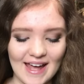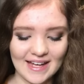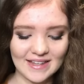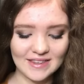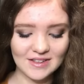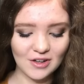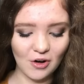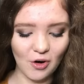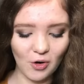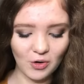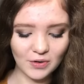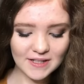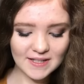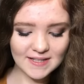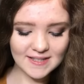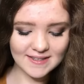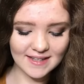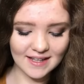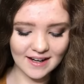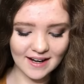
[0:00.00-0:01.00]
and they're only
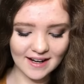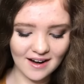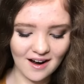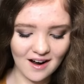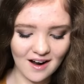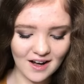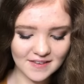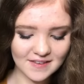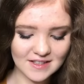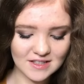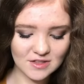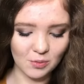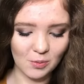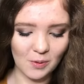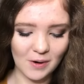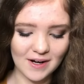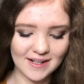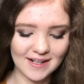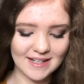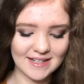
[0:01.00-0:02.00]
sitting on this
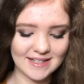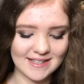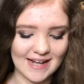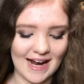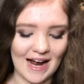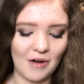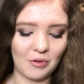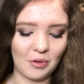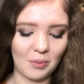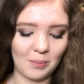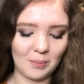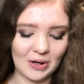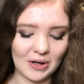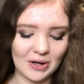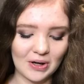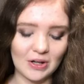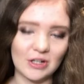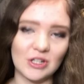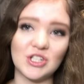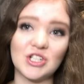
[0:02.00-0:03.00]
one dowel
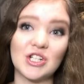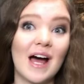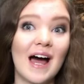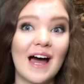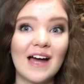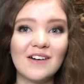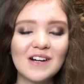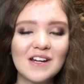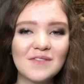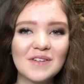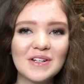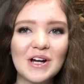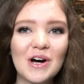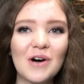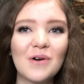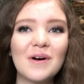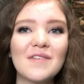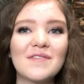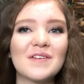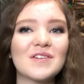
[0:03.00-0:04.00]
perch. I don't even
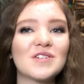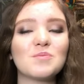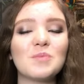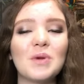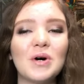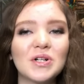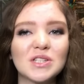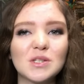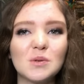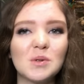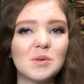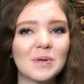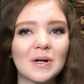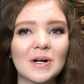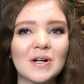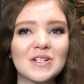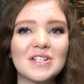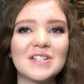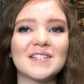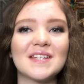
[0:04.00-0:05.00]
know if there's multiple
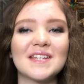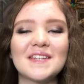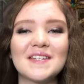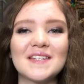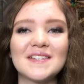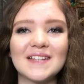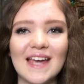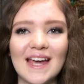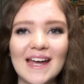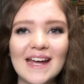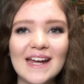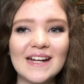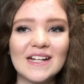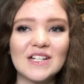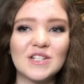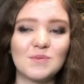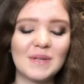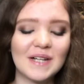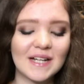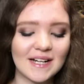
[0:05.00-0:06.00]
perches in this
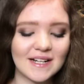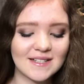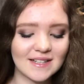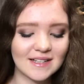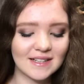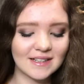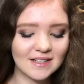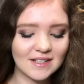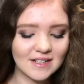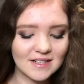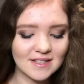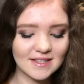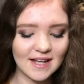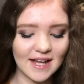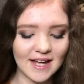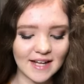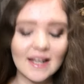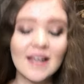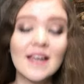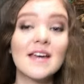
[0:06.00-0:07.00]
cage because it looks
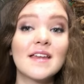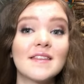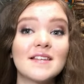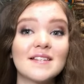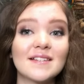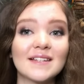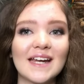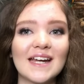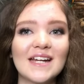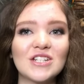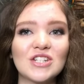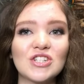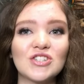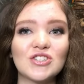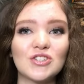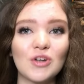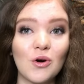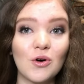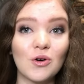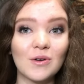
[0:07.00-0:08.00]
like this cage is
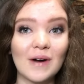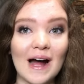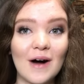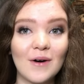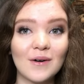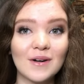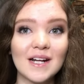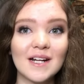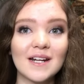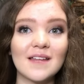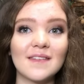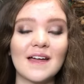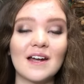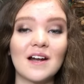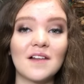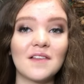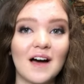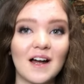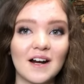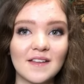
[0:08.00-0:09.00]
so crowded that
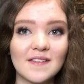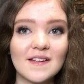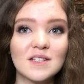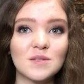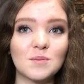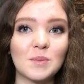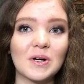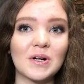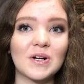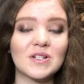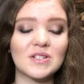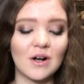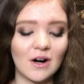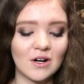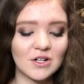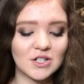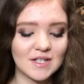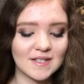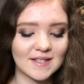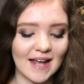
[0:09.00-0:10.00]
a lot of these birds
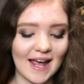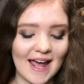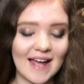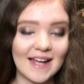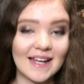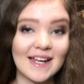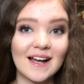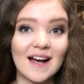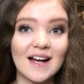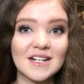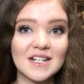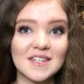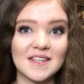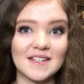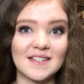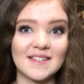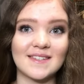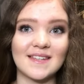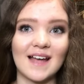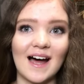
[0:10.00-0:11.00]
are just hanging onto
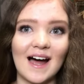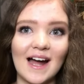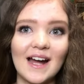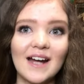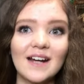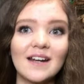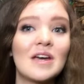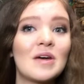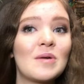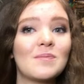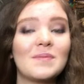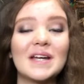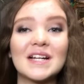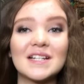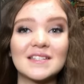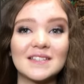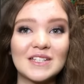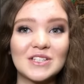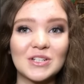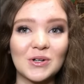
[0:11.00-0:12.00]
the side
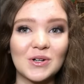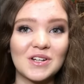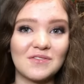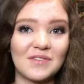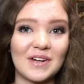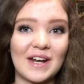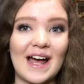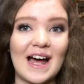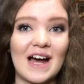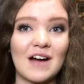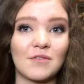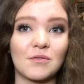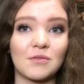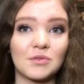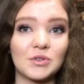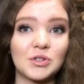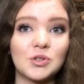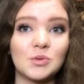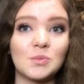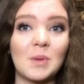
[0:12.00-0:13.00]
because they don't even have
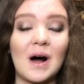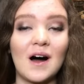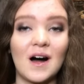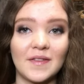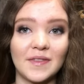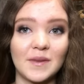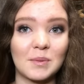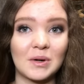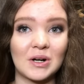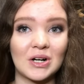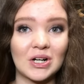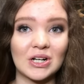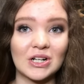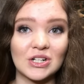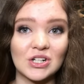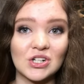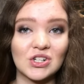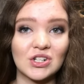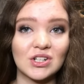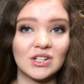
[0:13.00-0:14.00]
room on the
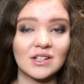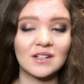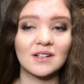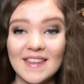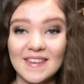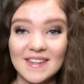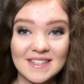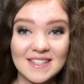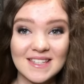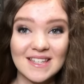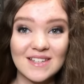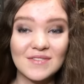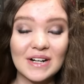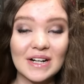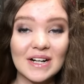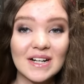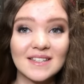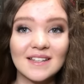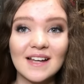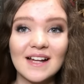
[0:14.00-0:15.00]
perch. This is a
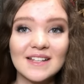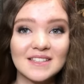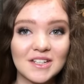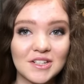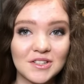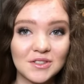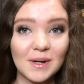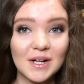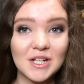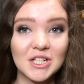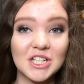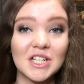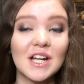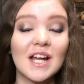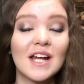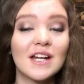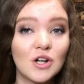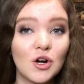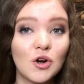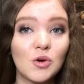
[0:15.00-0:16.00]
very sad situation
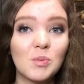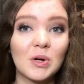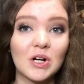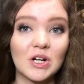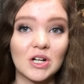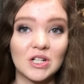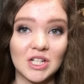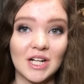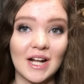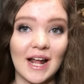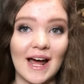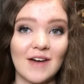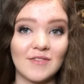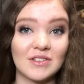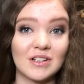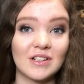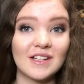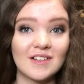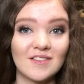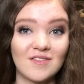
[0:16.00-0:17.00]
and no bird should have
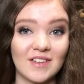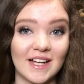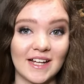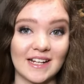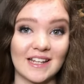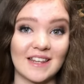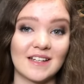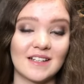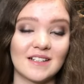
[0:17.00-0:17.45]
to live like